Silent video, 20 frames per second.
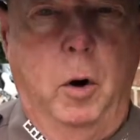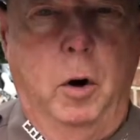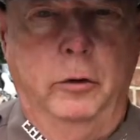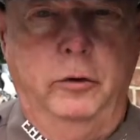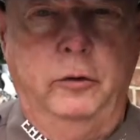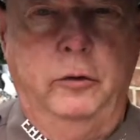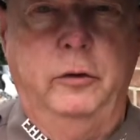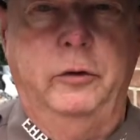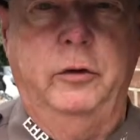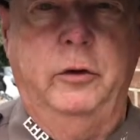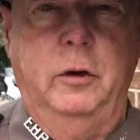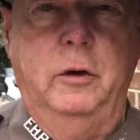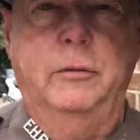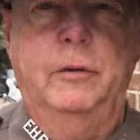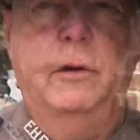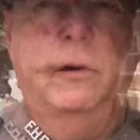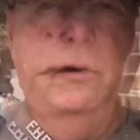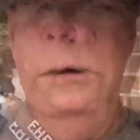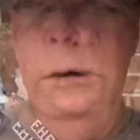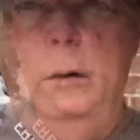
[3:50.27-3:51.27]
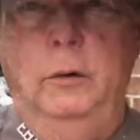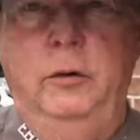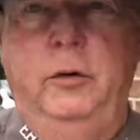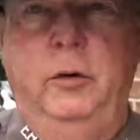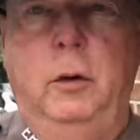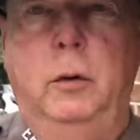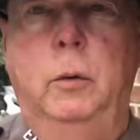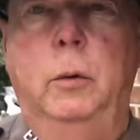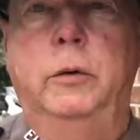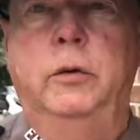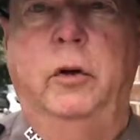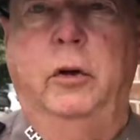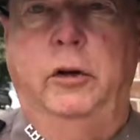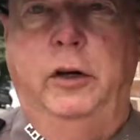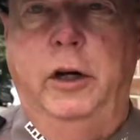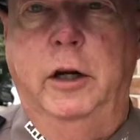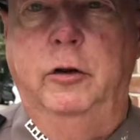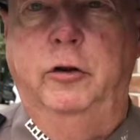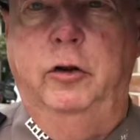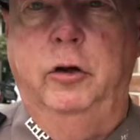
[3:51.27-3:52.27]
Marshals Service. I also was a
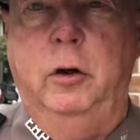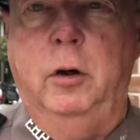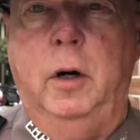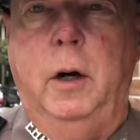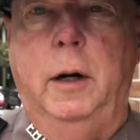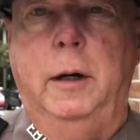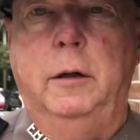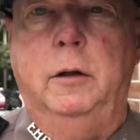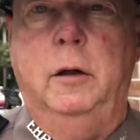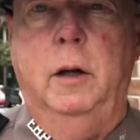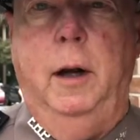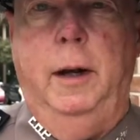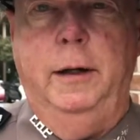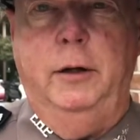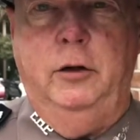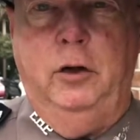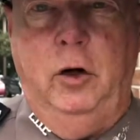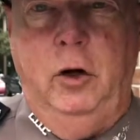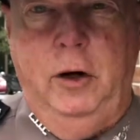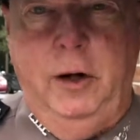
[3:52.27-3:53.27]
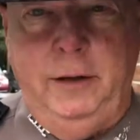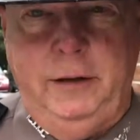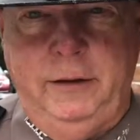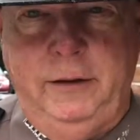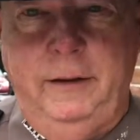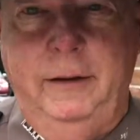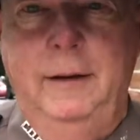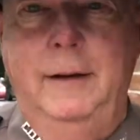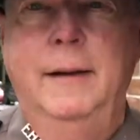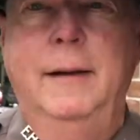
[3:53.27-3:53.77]
teacher. I taught.